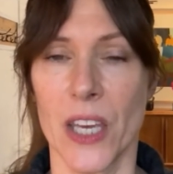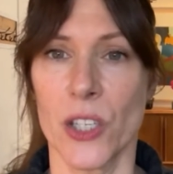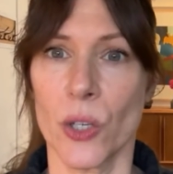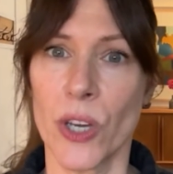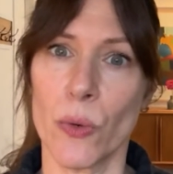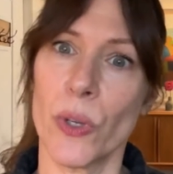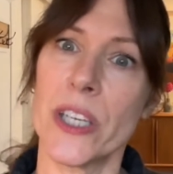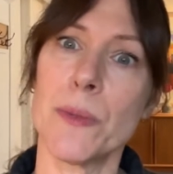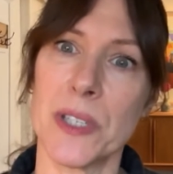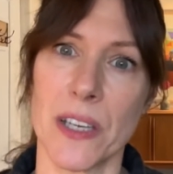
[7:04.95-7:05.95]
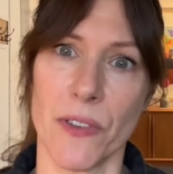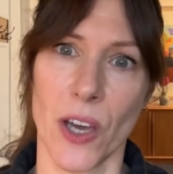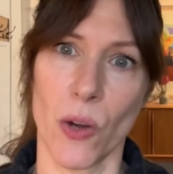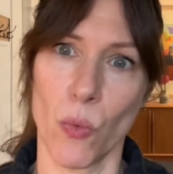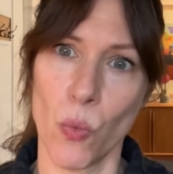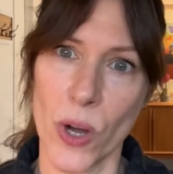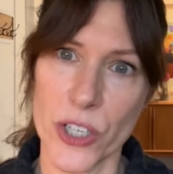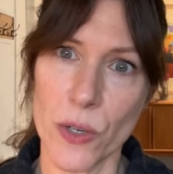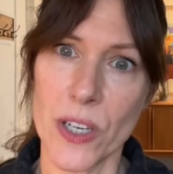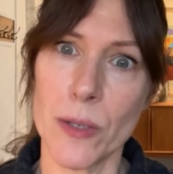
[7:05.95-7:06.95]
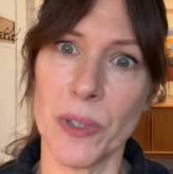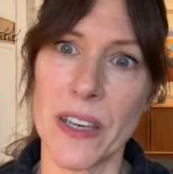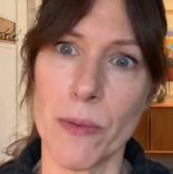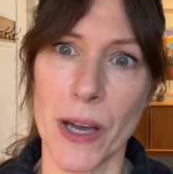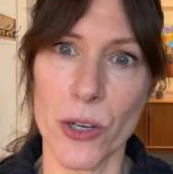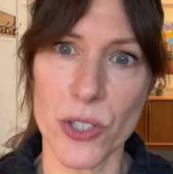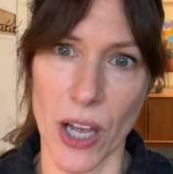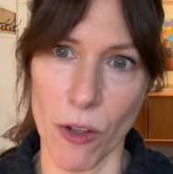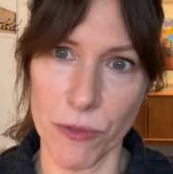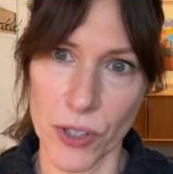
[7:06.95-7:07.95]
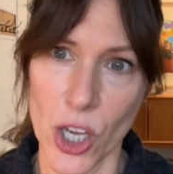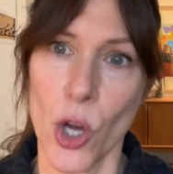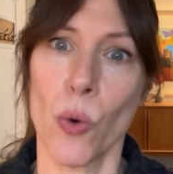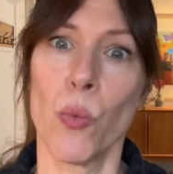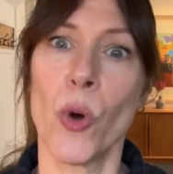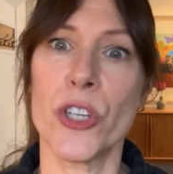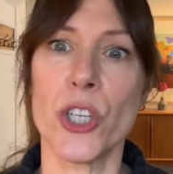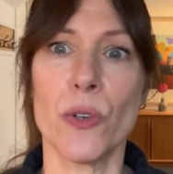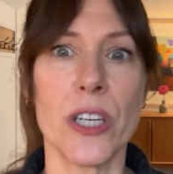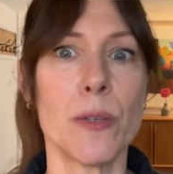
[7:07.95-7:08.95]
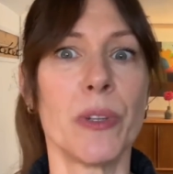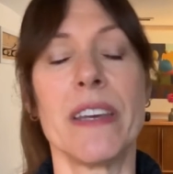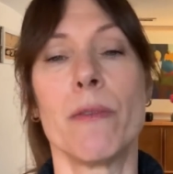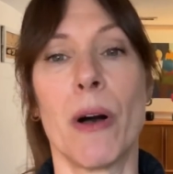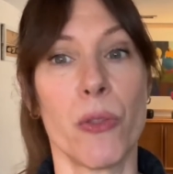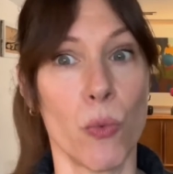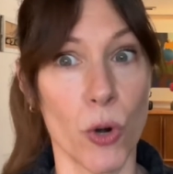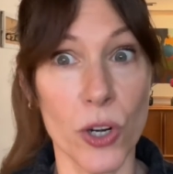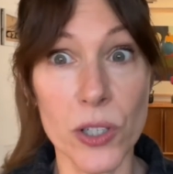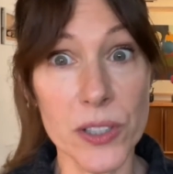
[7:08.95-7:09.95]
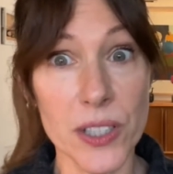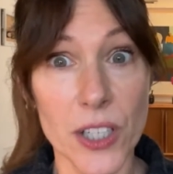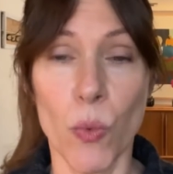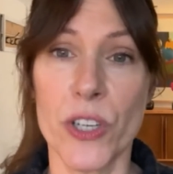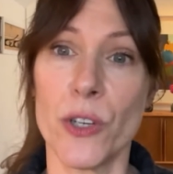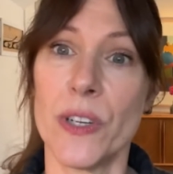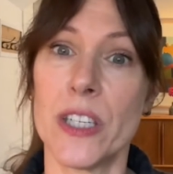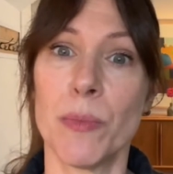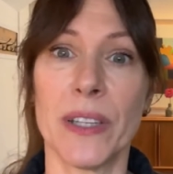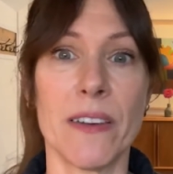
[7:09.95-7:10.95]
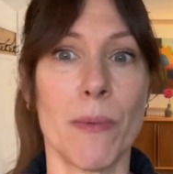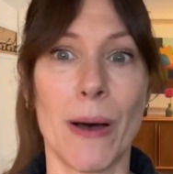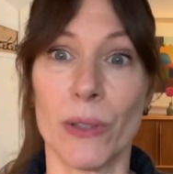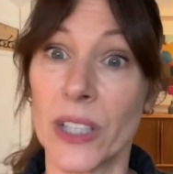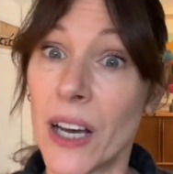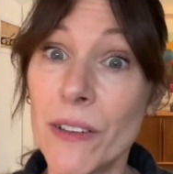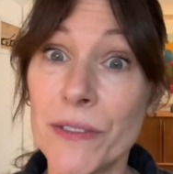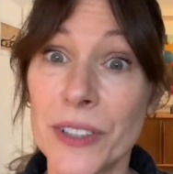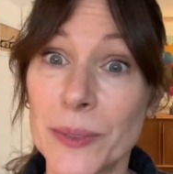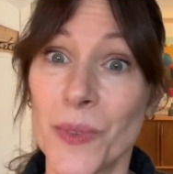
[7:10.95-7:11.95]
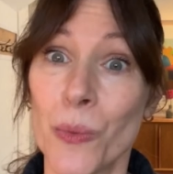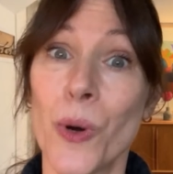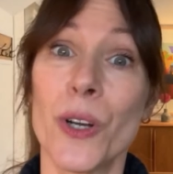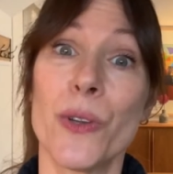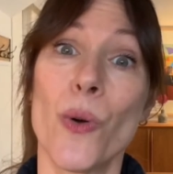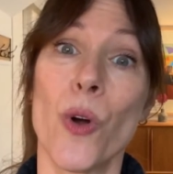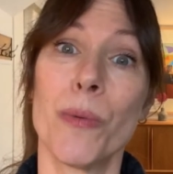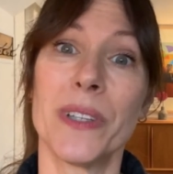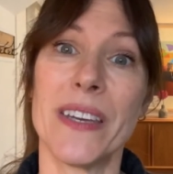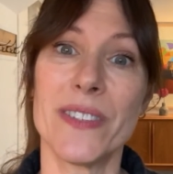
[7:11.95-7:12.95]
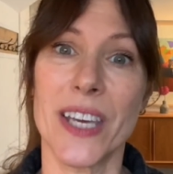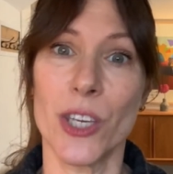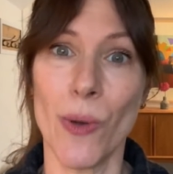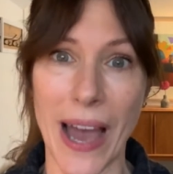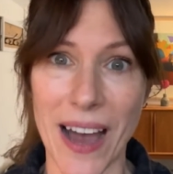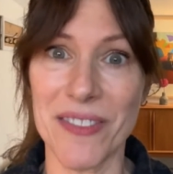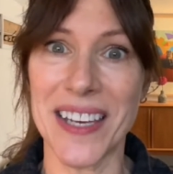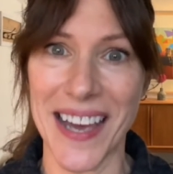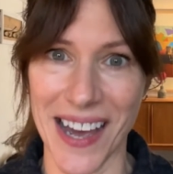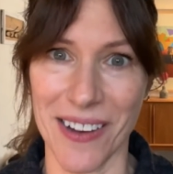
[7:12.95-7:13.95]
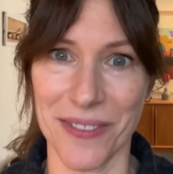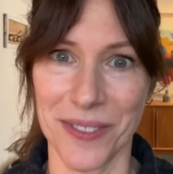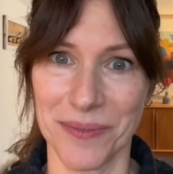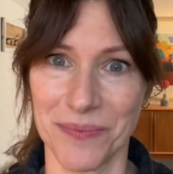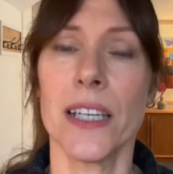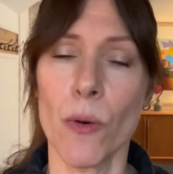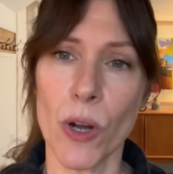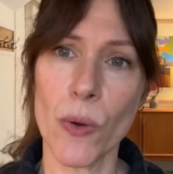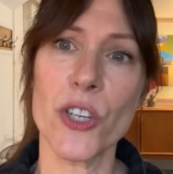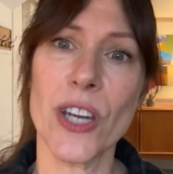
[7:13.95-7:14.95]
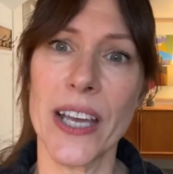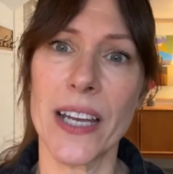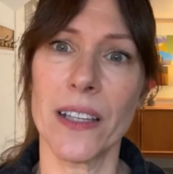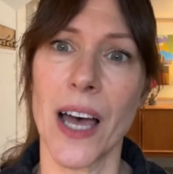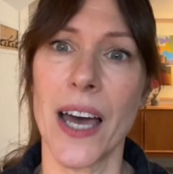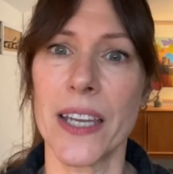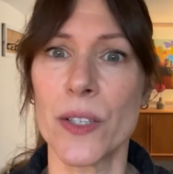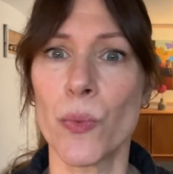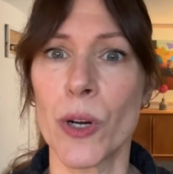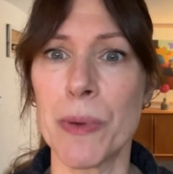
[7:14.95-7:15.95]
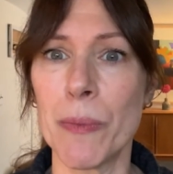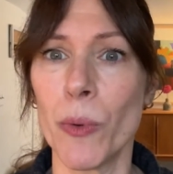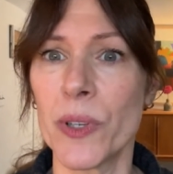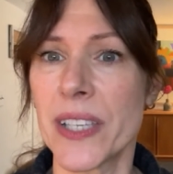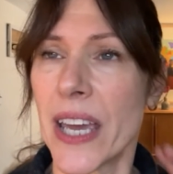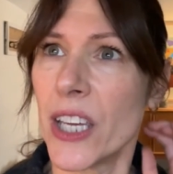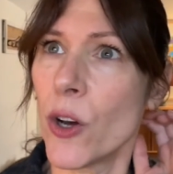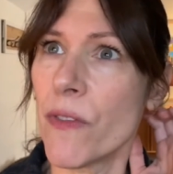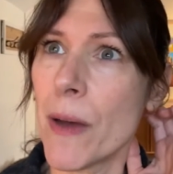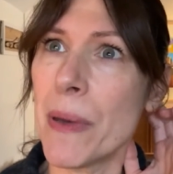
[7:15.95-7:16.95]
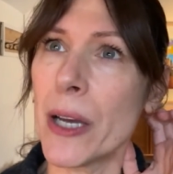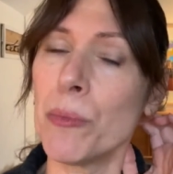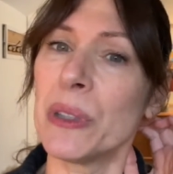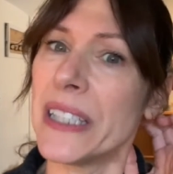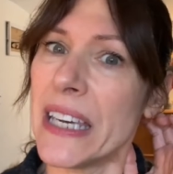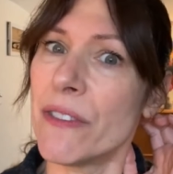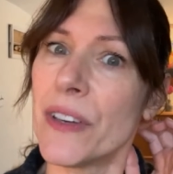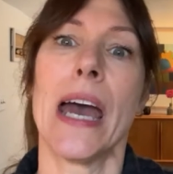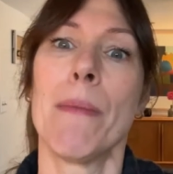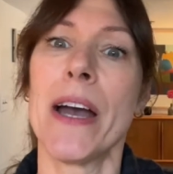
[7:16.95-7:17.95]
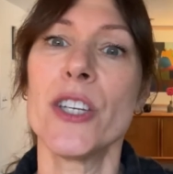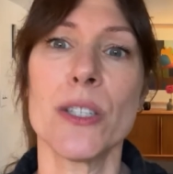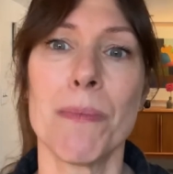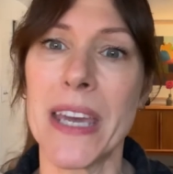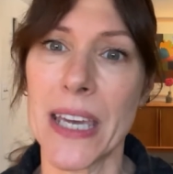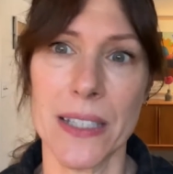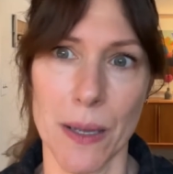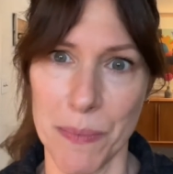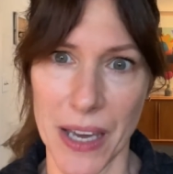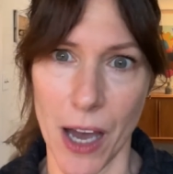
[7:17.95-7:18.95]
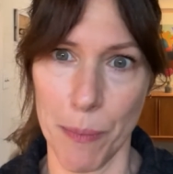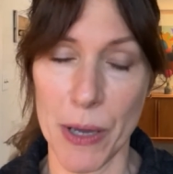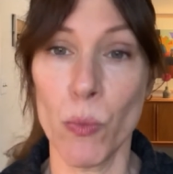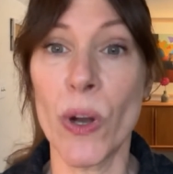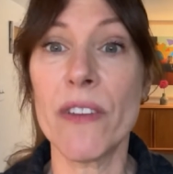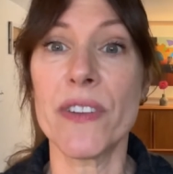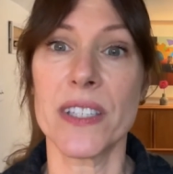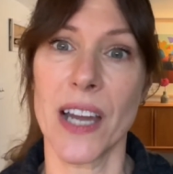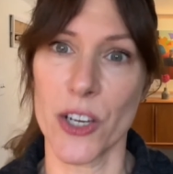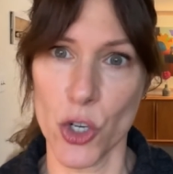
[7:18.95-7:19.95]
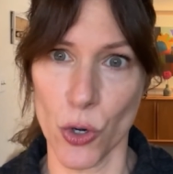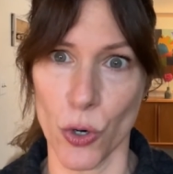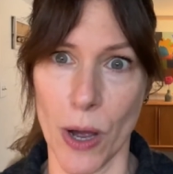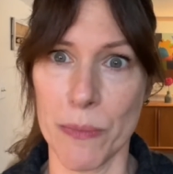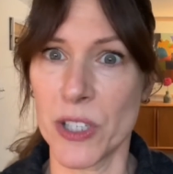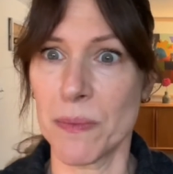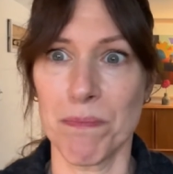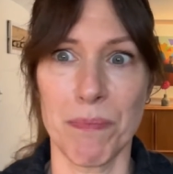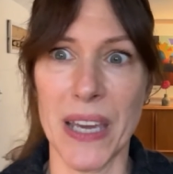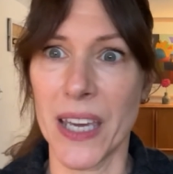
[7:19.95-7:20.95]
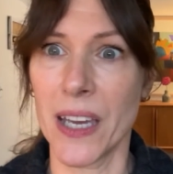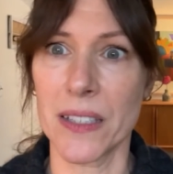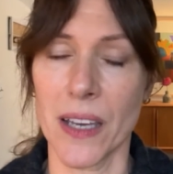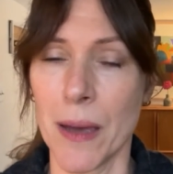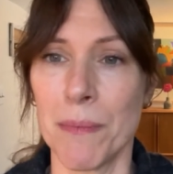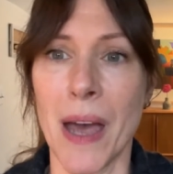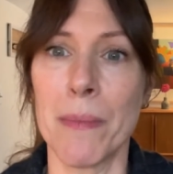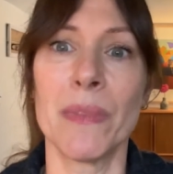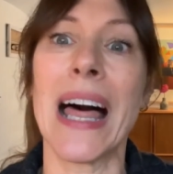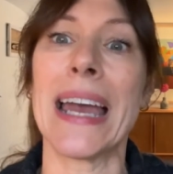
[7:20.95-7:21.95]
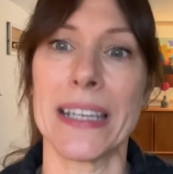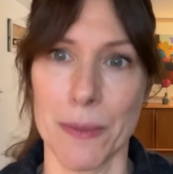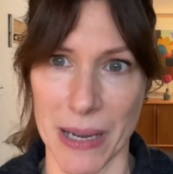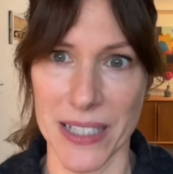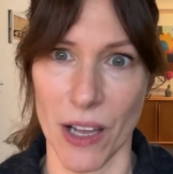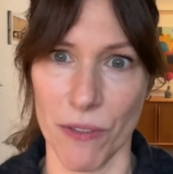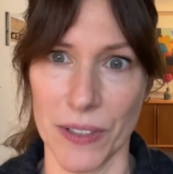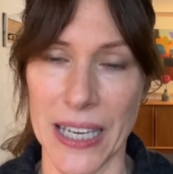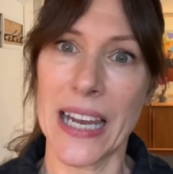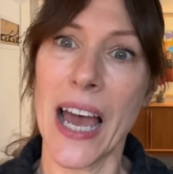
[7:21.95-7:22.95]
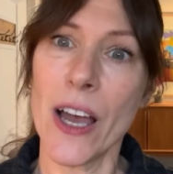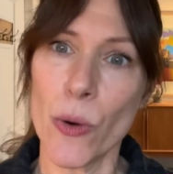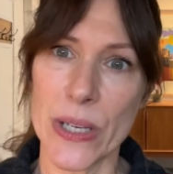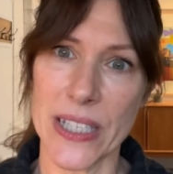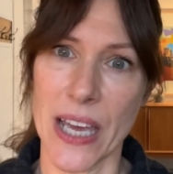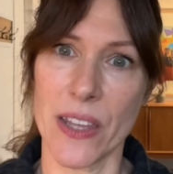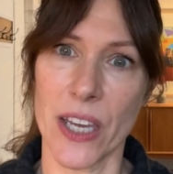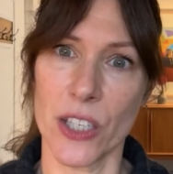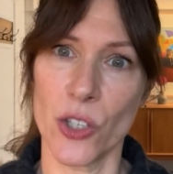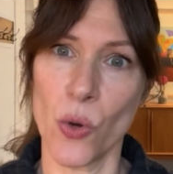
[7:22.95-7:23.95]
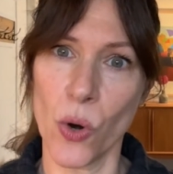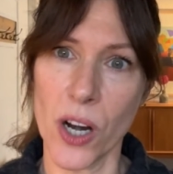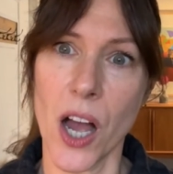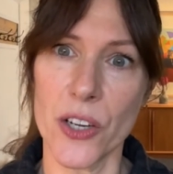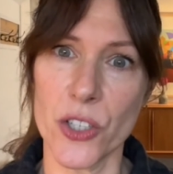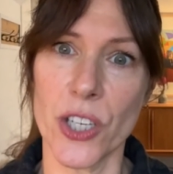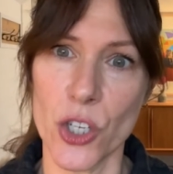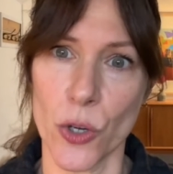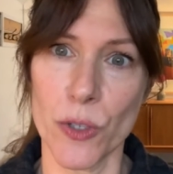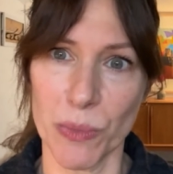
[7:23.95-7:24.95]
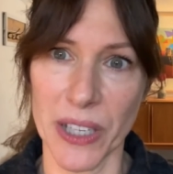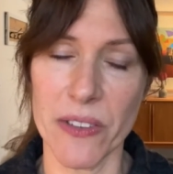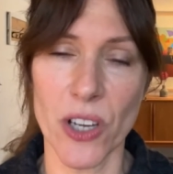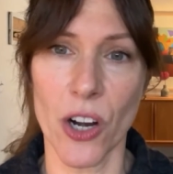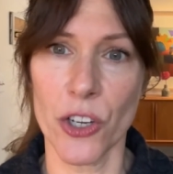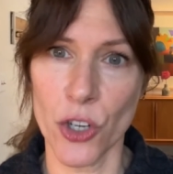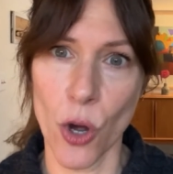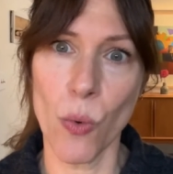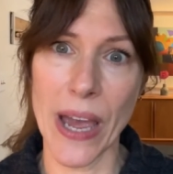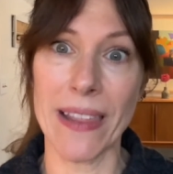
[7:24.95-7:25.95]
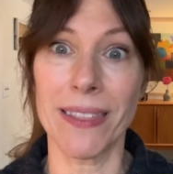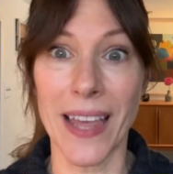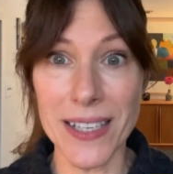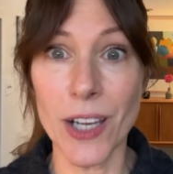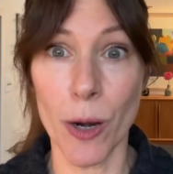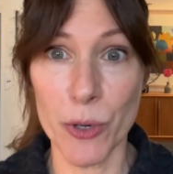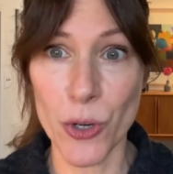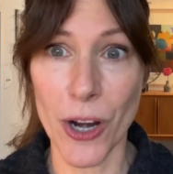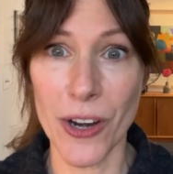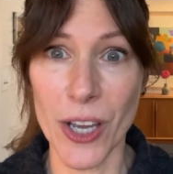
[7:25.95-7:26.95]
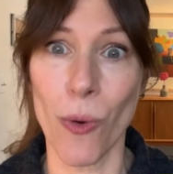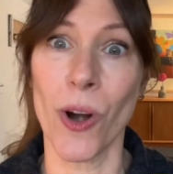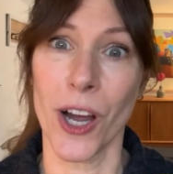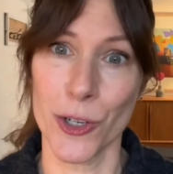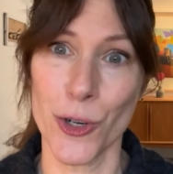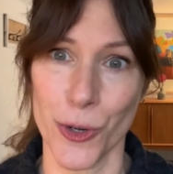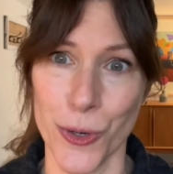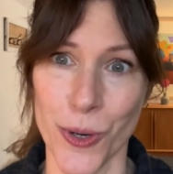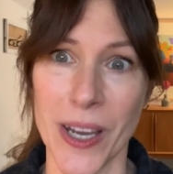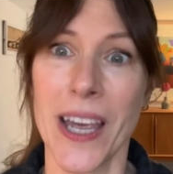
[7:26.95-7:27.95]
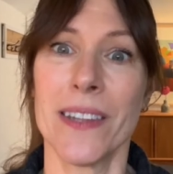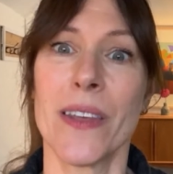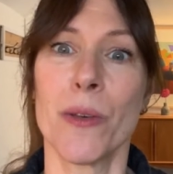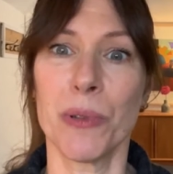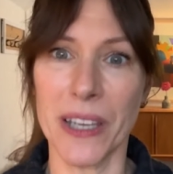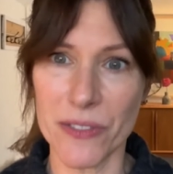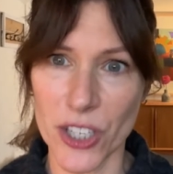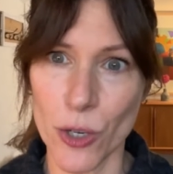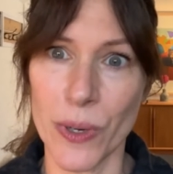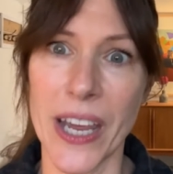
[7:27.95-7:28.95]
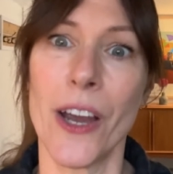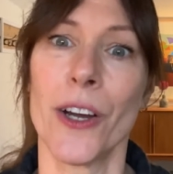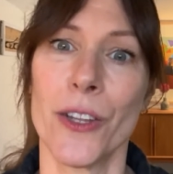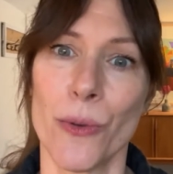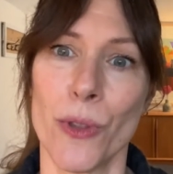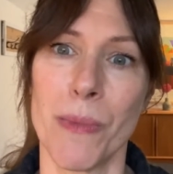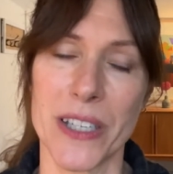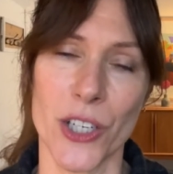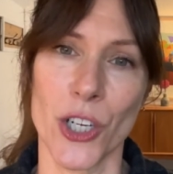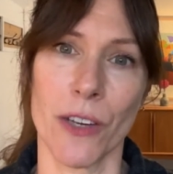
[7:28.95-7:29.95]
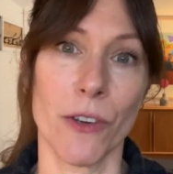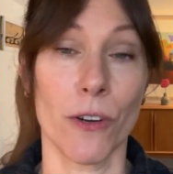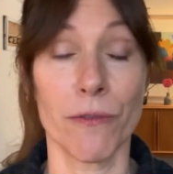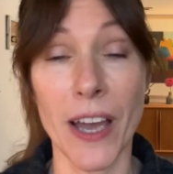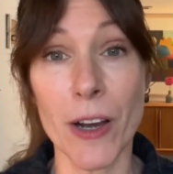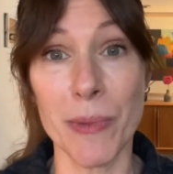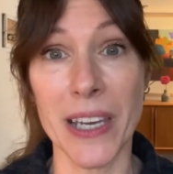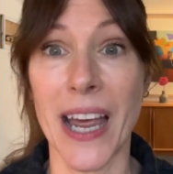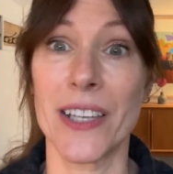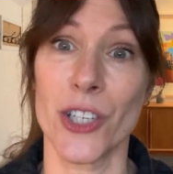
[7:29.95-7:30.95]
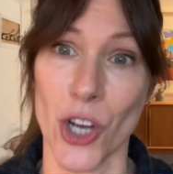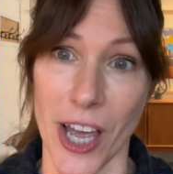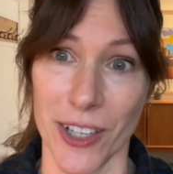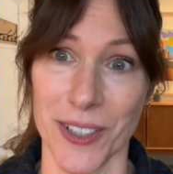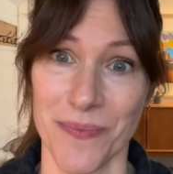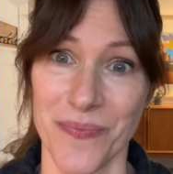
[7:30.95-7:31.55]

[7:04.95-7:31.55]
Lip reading: So get really specific. What do you need to believe about yourself? What do you need to believe about the world? What do you need to believe about love? What are the core beliefs that you have to have? Now, one question I get a lot is where people will say, if I pick a belief, am I just making something up? And what if it's not true? I'm lying to myself. And I always say that your consciously chosen beliefs are in no way less arbitrary or untrue than the beliefs that you inherited through the messaging of your environment as a child.